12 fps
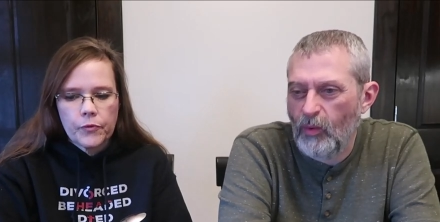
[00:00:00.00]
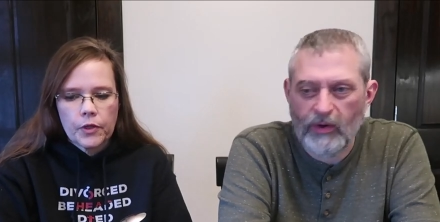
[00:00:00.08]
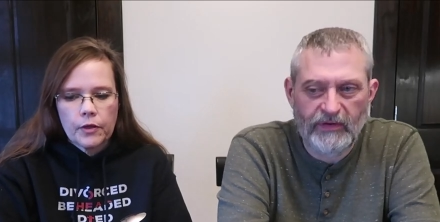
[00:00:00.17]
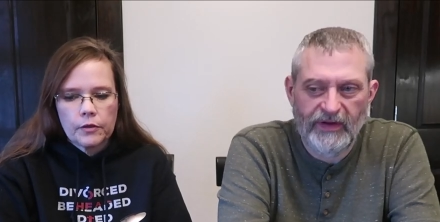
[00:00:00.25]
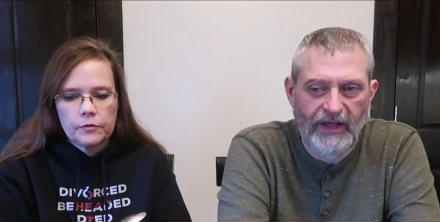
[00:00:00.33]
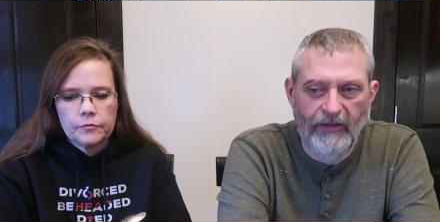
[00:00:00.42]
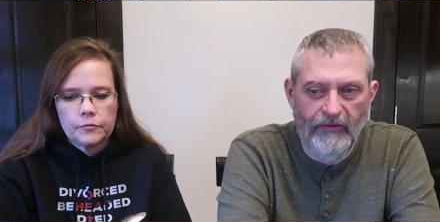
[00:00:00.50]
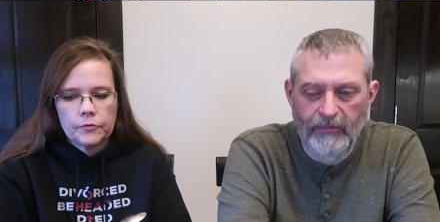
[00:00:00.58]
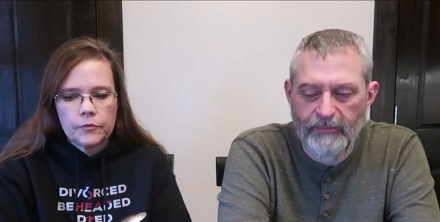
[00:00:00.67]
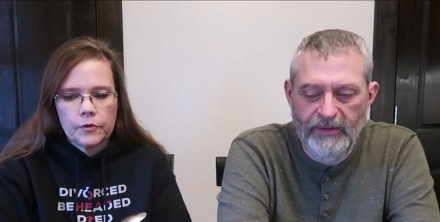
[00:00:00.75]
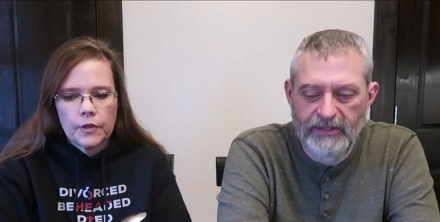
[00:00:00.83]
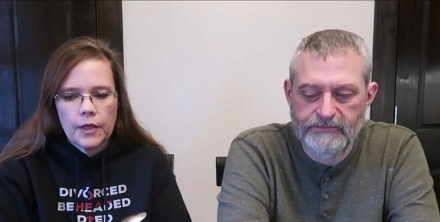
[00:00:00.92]
Speaker 1: work
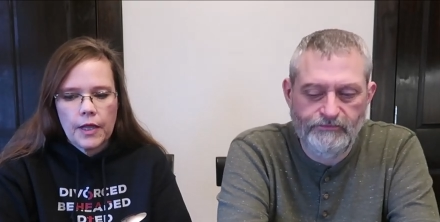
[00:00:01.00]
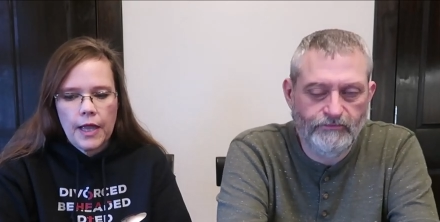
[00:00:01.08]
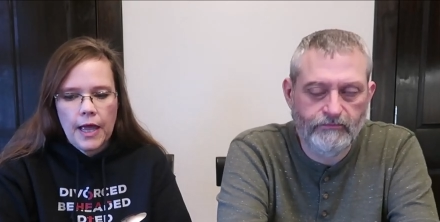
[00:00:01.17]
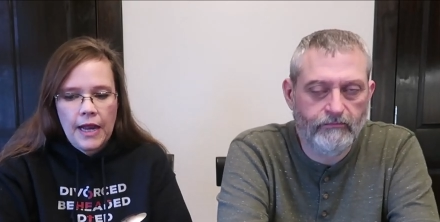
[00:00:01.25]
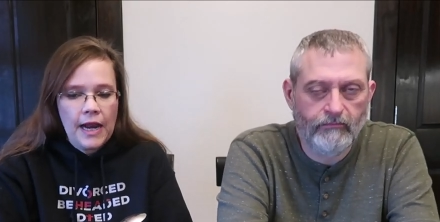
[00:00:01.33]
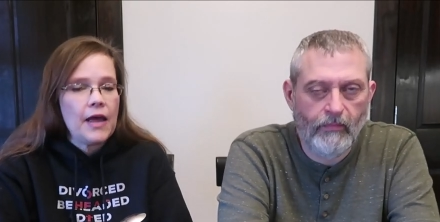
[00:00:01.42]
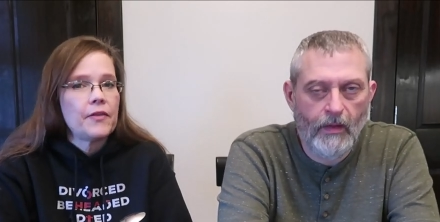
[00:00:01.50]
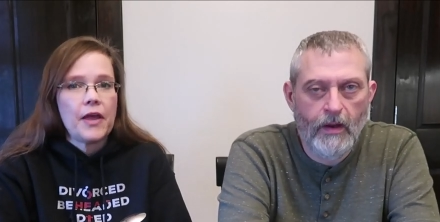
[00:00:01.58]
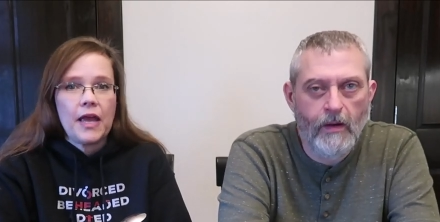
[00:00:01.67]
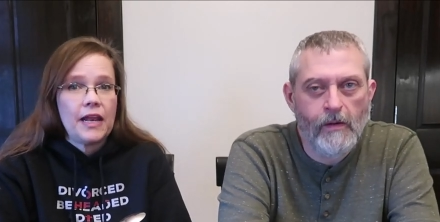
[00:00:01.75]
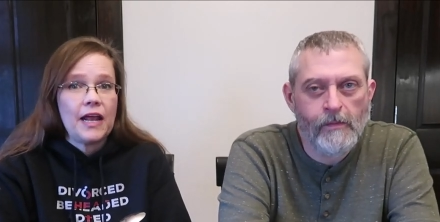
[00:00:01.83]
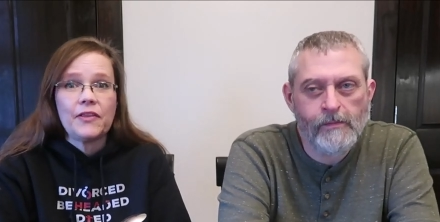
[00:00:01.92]
together. But
Speaker 2: and
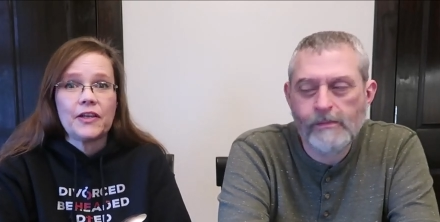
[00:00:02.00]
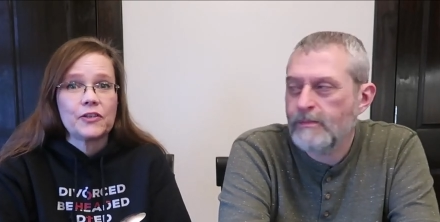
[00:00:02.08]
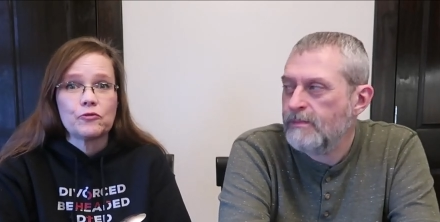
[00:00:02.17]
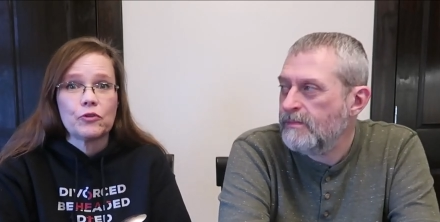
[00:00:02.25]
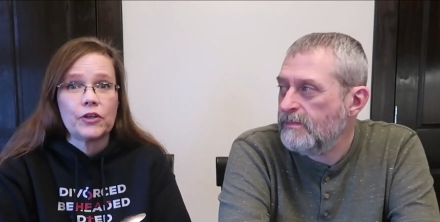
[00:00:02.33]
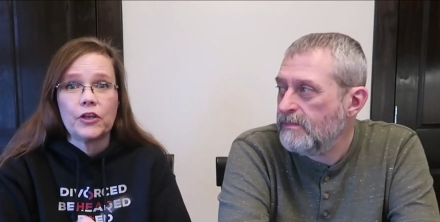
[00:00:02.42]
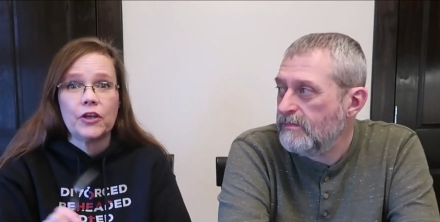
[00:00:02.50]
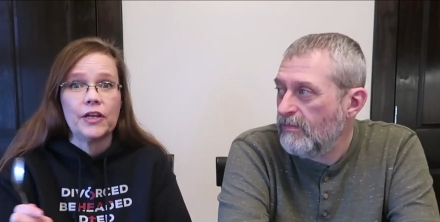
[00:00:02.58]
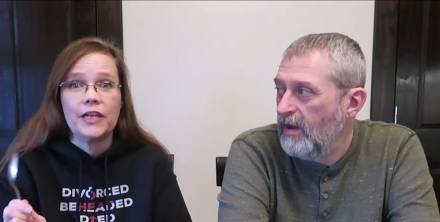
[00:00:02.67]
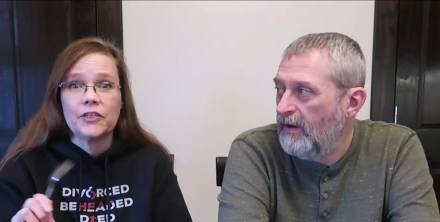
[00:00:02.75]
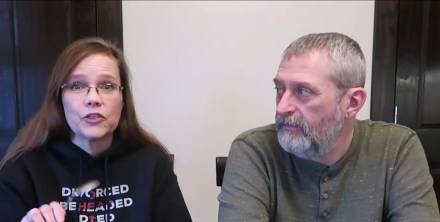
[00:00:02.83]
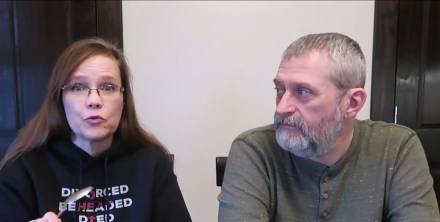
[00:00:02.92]
I and I think it's really
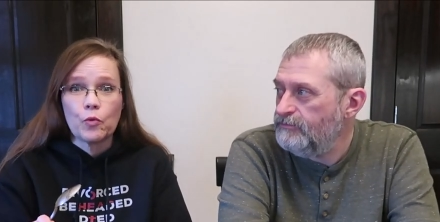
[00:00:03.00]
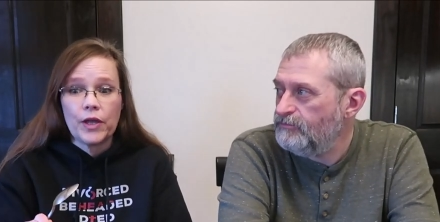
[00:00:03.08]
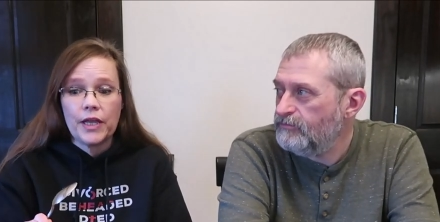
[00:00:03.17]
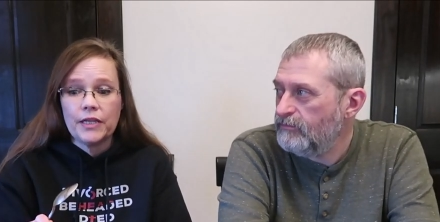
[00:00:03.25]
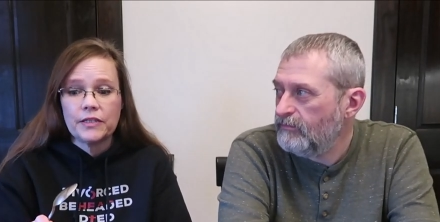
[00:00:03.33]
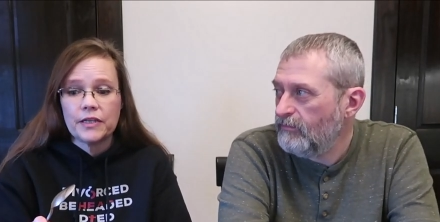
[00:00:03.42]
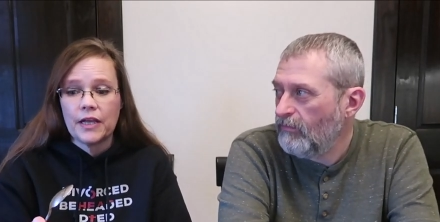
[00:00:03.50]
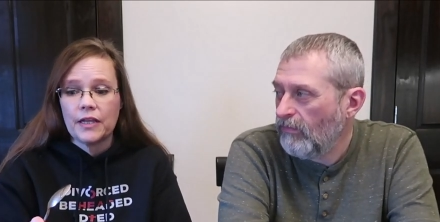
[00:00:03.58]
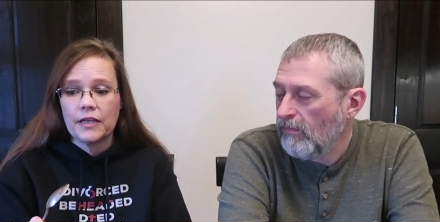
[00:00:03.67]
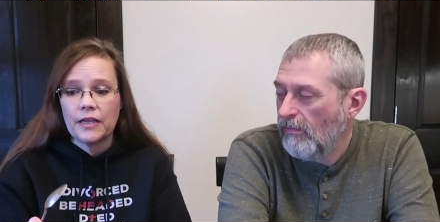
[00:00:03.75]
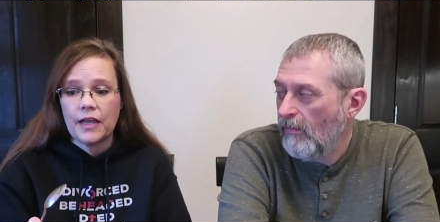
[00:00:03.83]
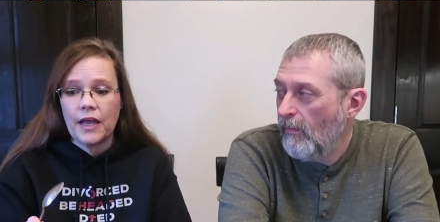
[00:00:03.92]
good. Yeah. It's sweet
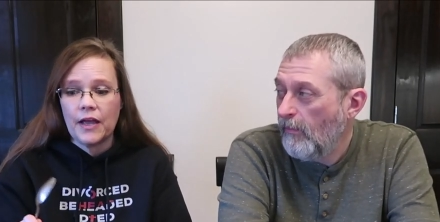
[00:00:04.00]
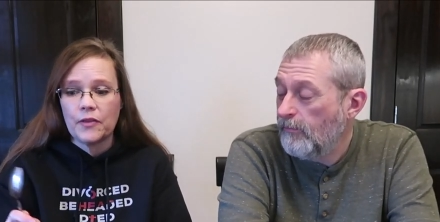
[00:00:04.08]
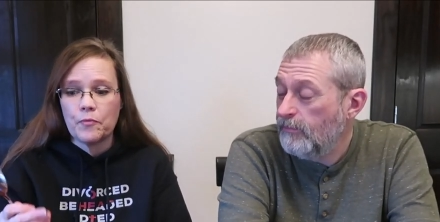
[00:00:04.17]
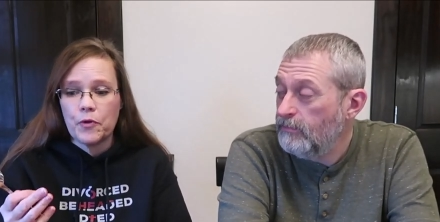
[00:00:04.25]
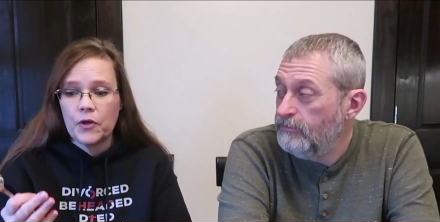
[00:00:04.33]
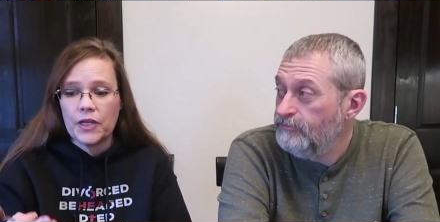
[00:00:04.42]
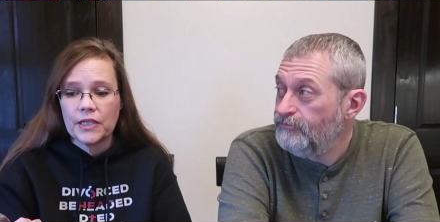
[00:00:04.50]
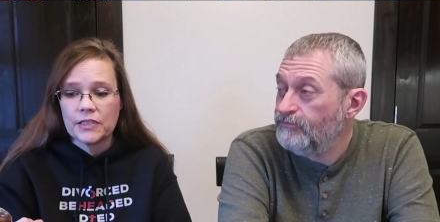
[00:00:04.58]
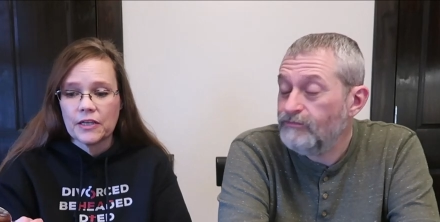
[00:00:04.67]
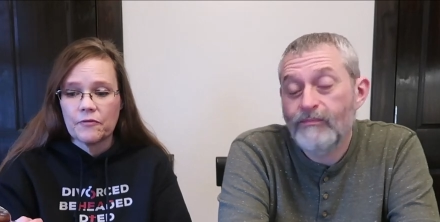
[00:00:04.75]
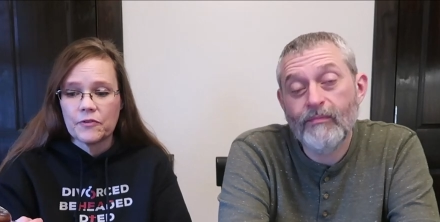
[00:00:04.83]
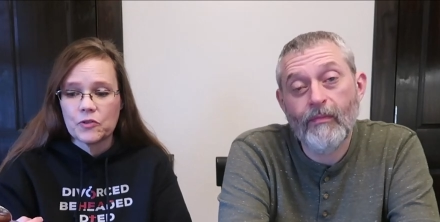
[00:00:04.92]
and, had the pudding
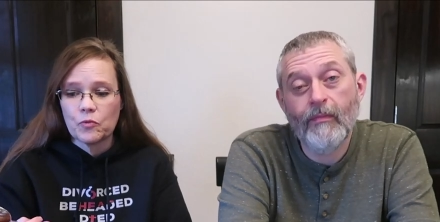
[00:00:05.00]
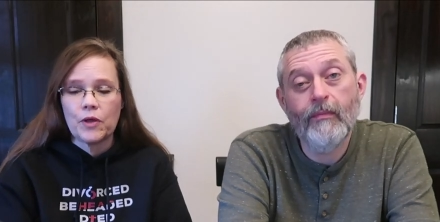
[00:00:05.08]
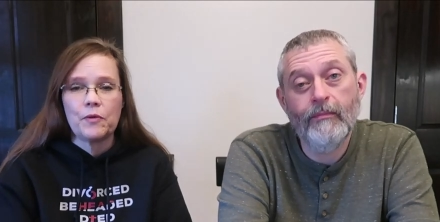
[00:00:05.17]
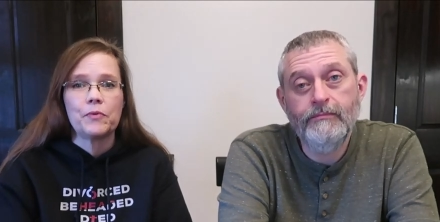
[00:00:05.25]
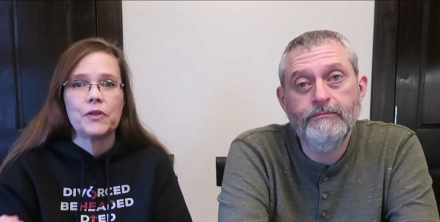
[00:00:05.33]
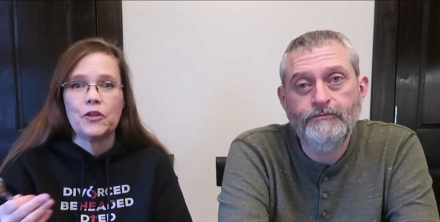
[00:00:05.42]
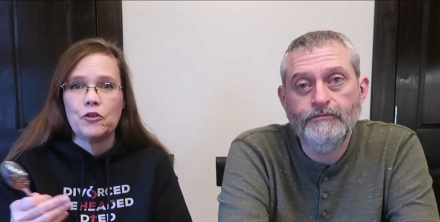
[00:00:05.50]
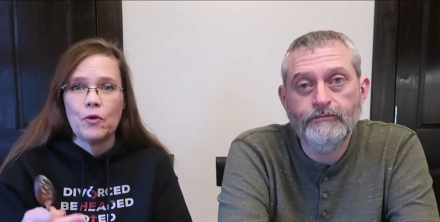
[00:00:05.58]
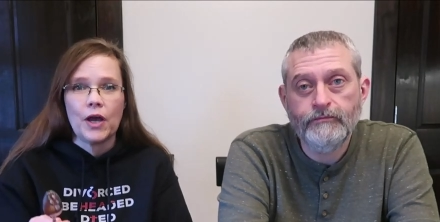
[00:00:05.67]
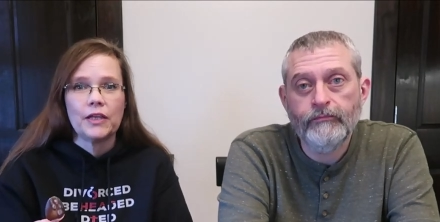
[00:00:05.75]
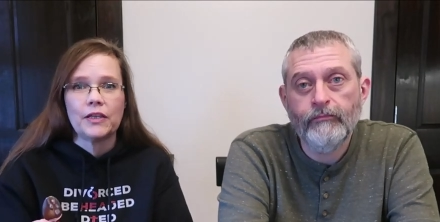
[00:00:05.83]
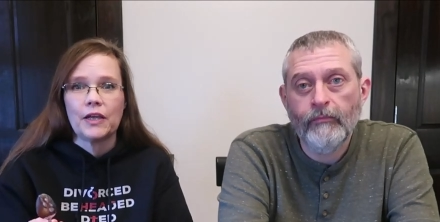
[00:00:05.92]
itself is sweet, but then
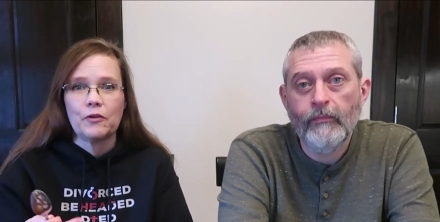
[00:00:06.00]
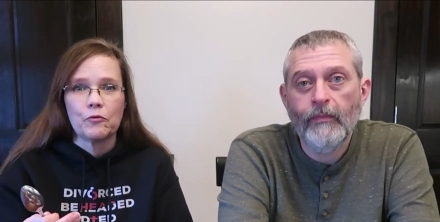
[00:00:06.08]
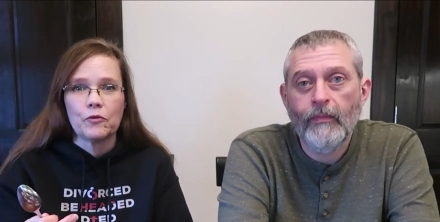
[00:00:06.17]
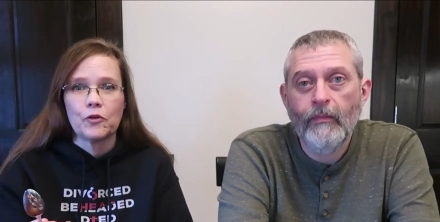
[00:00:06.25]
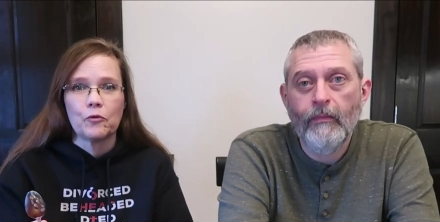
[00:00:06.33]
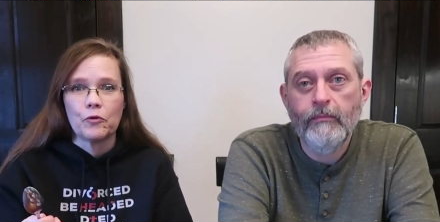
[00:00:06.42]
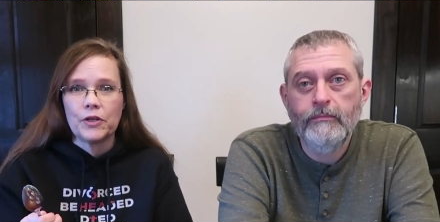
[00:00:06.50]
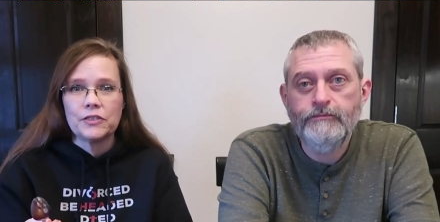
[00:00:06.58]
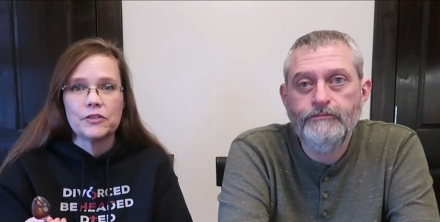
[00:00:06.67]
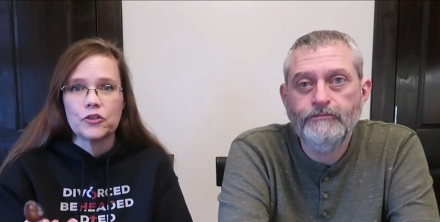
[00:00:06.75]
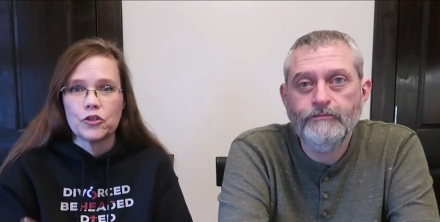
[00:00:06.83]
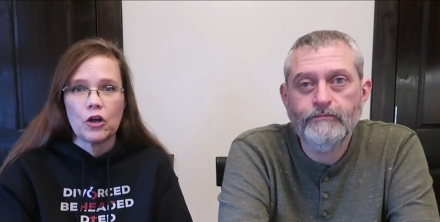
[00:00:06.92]
you add that the Reese's